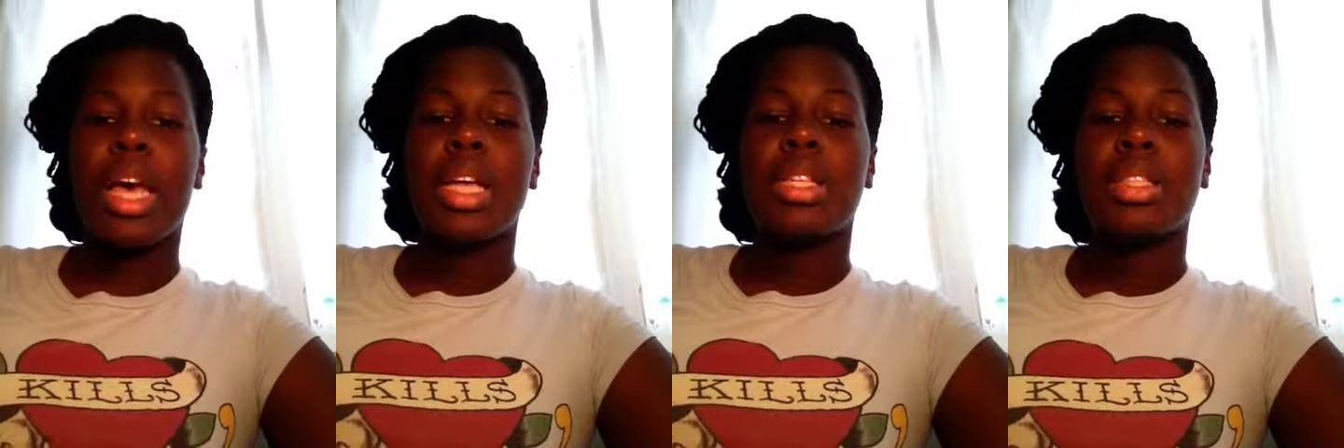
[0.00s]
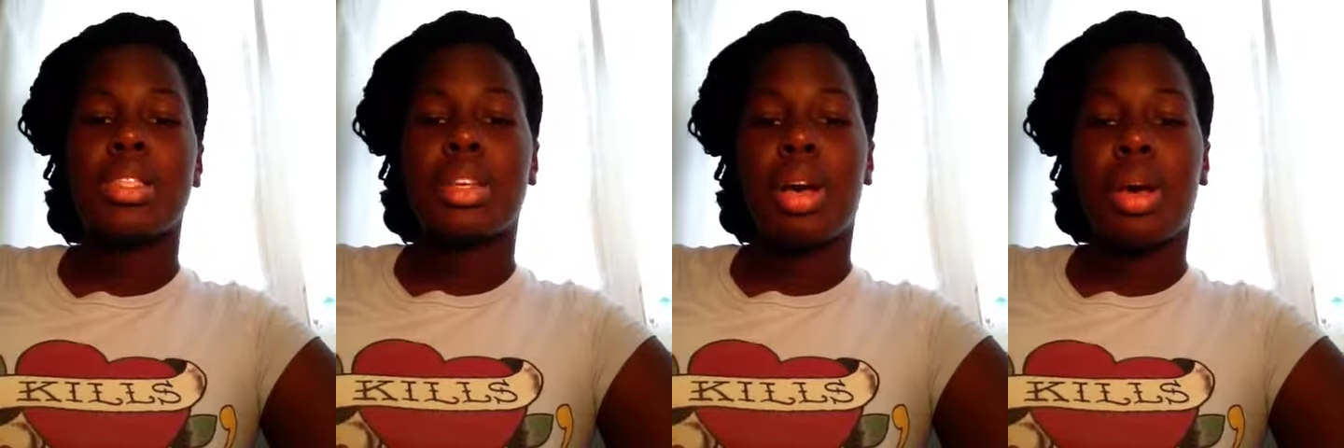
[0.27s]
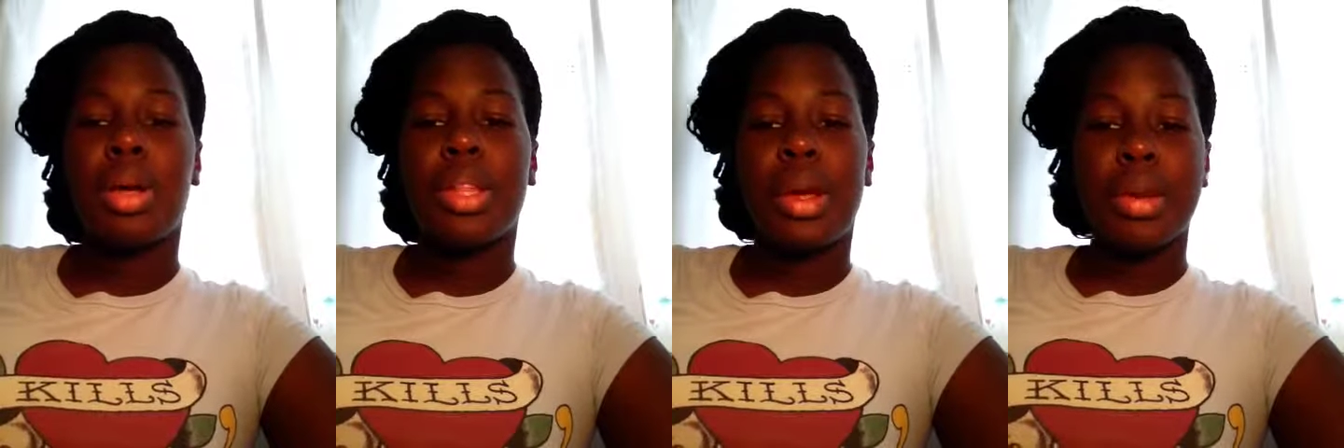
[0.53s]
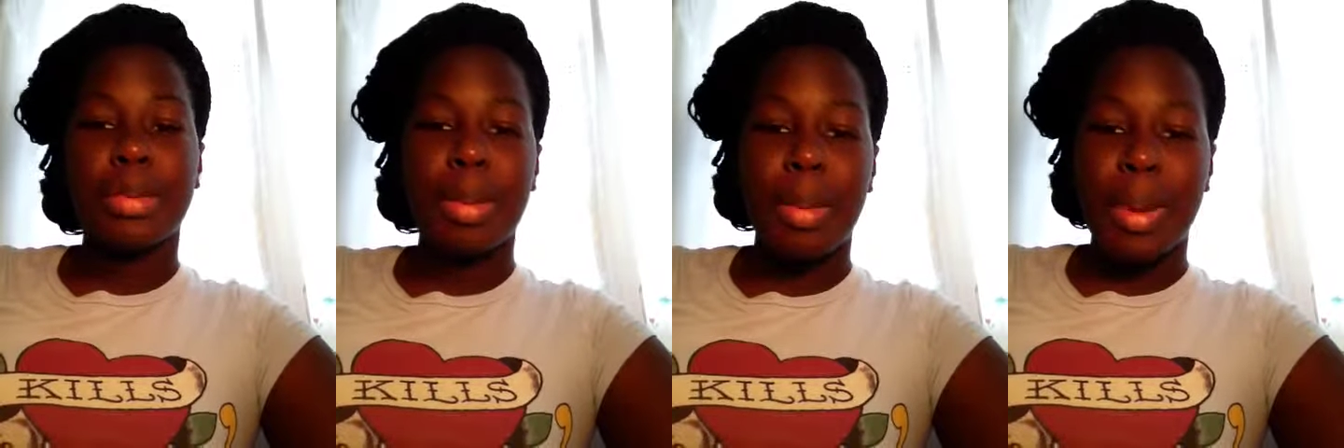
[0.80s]
So that
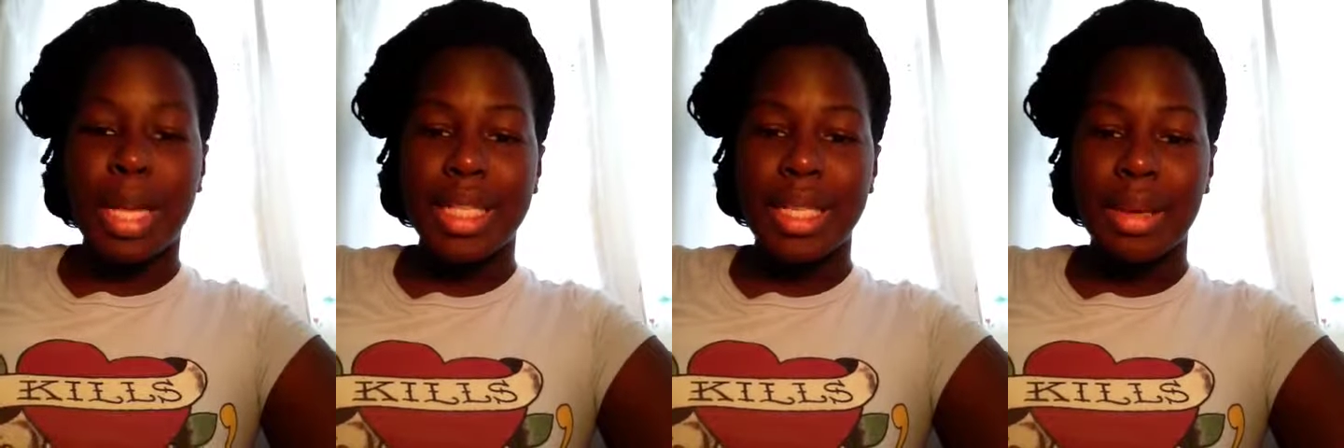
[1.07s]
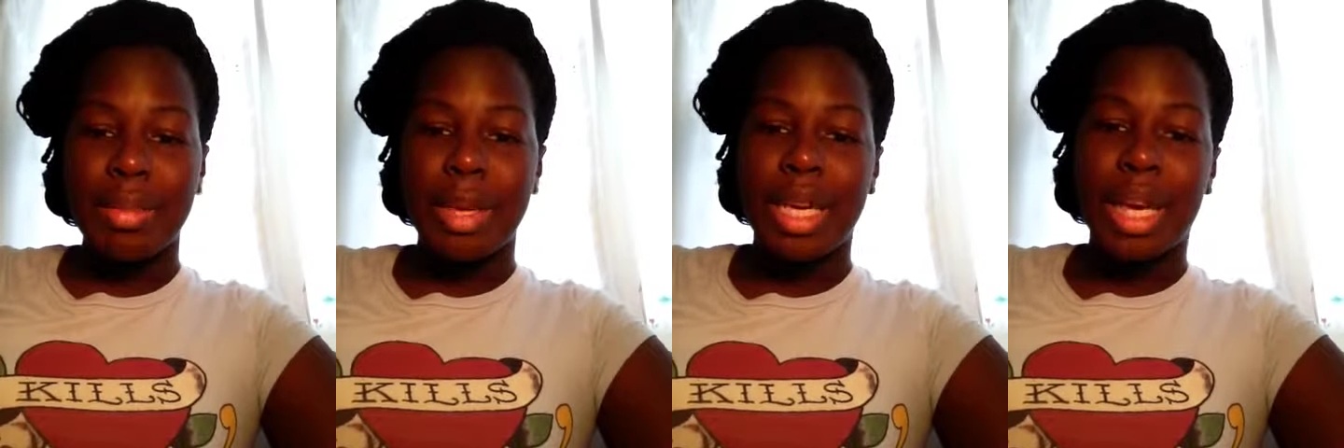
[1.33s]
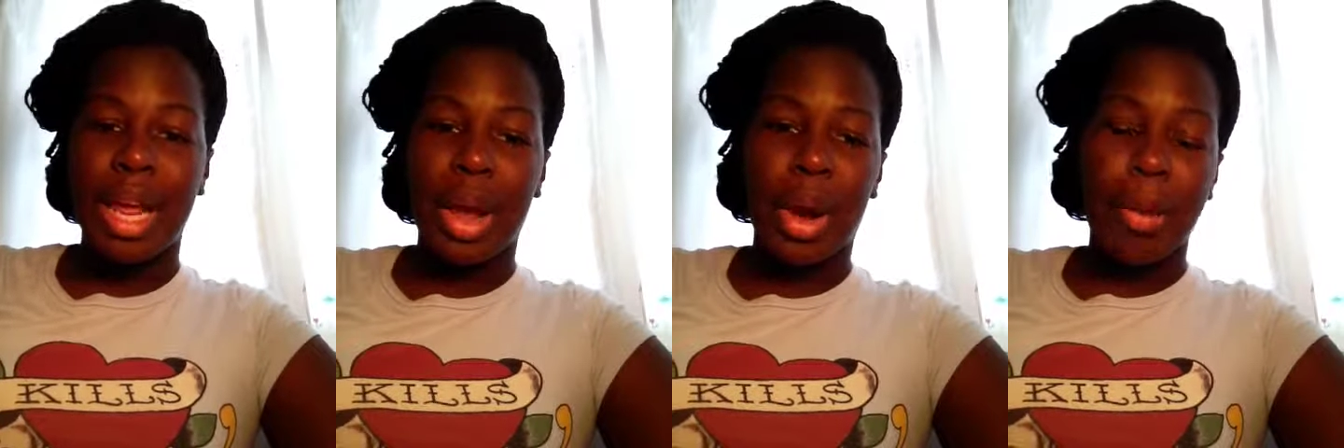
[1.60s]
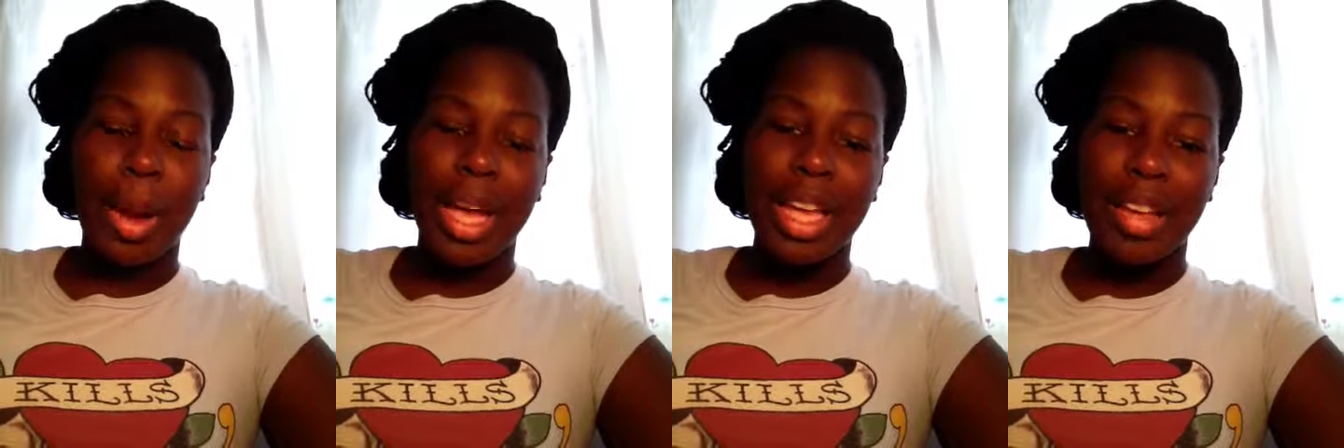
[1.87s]
was my mindset Monday.
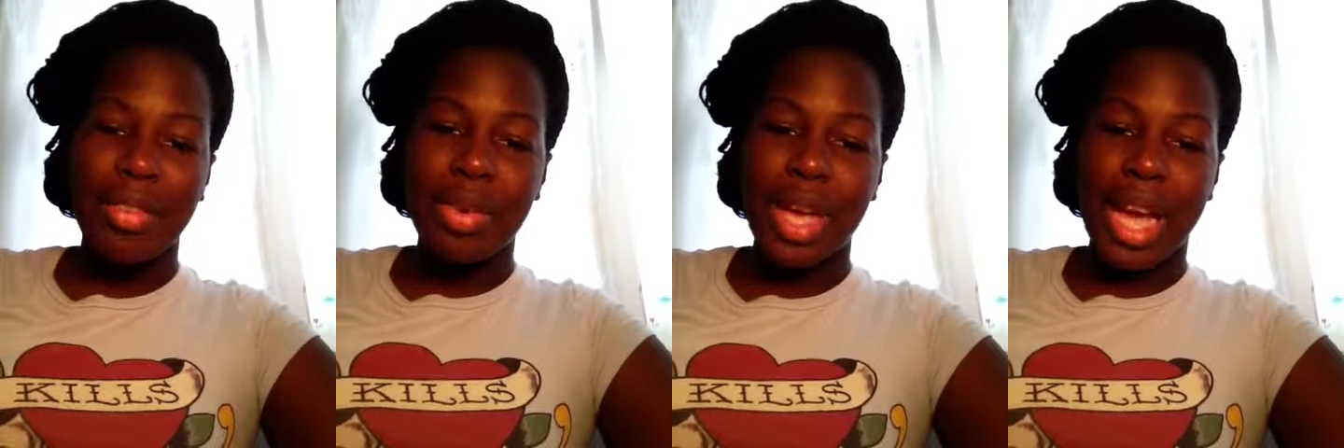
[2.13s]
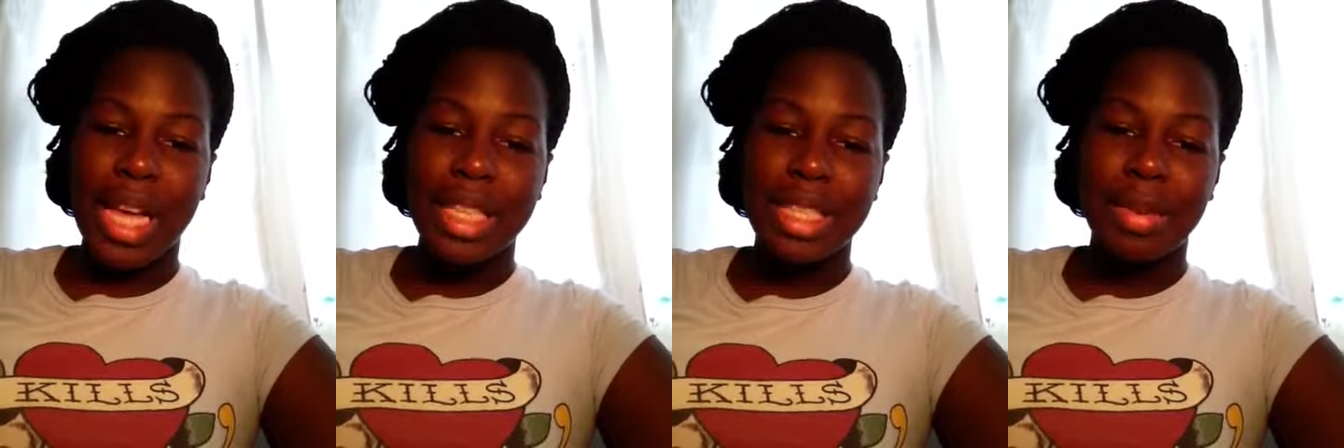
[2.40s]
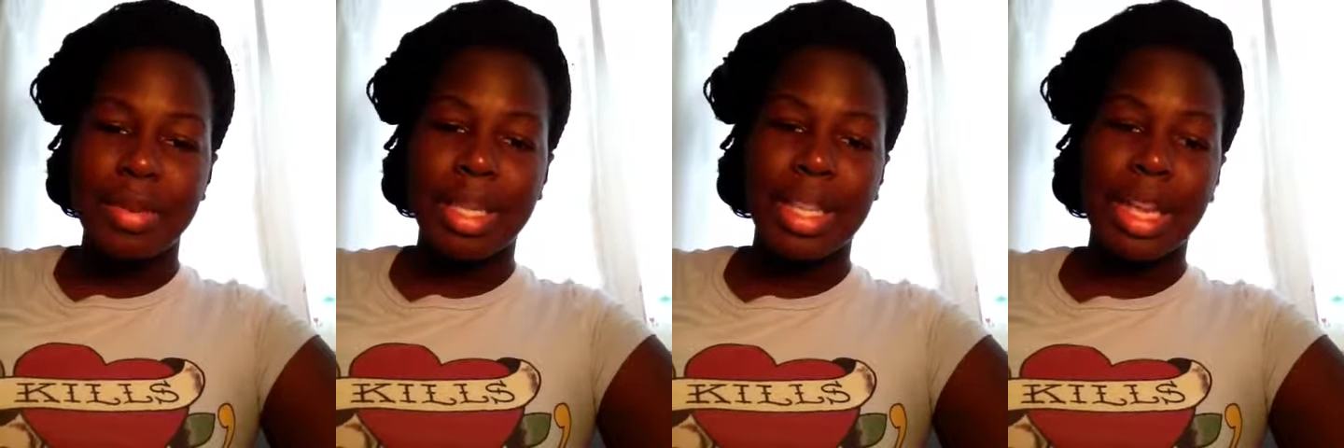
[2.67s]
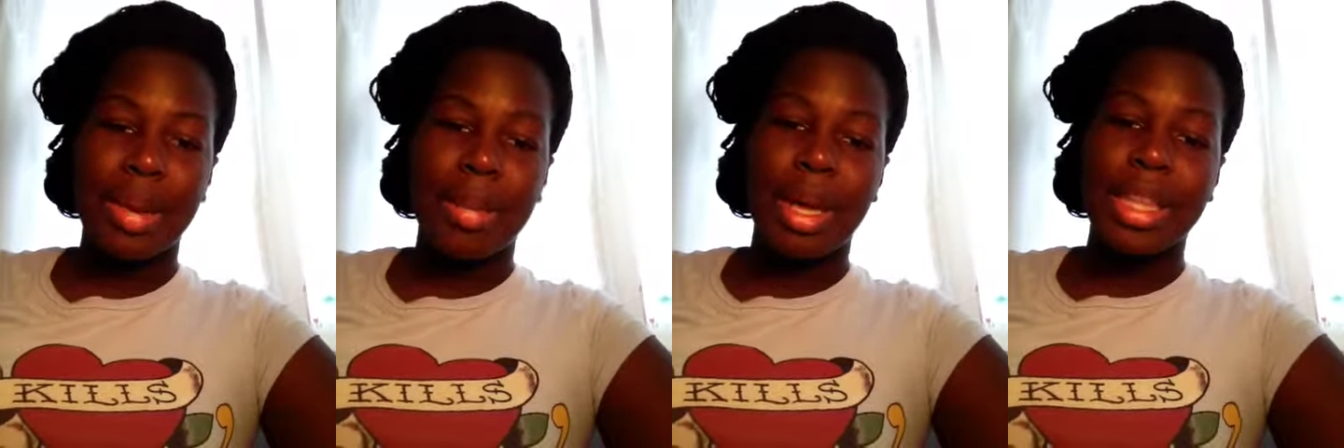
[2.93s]
Hope I gave you guys something to
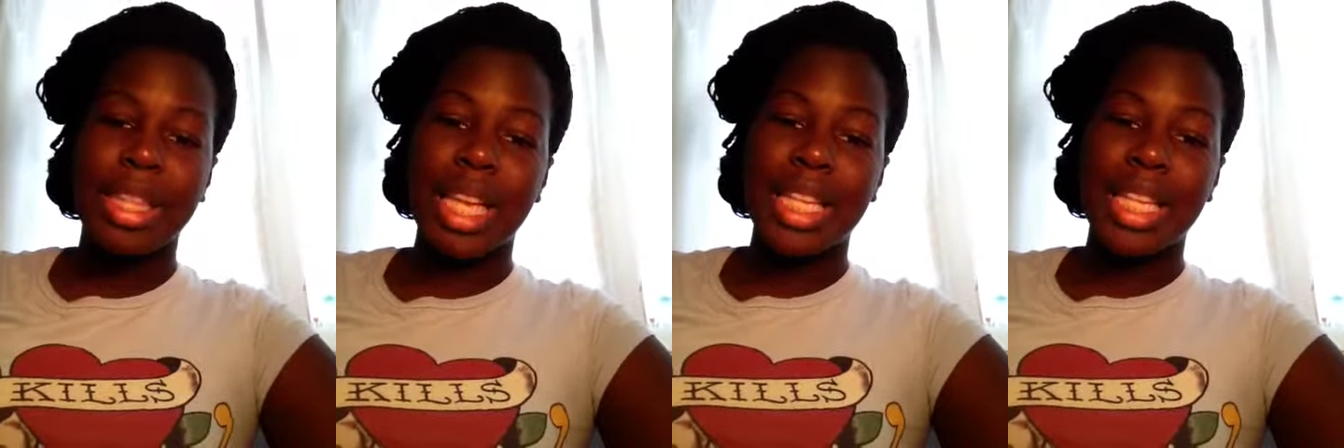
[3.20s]
think about.